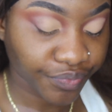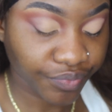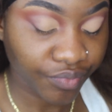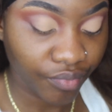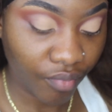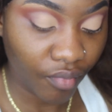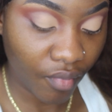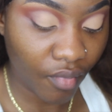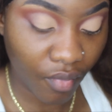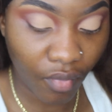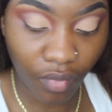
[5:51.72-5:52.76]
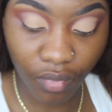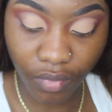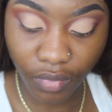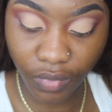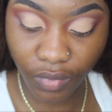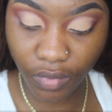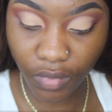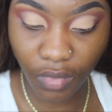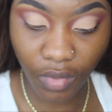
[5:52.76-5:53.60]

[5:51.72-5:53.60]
[no speech]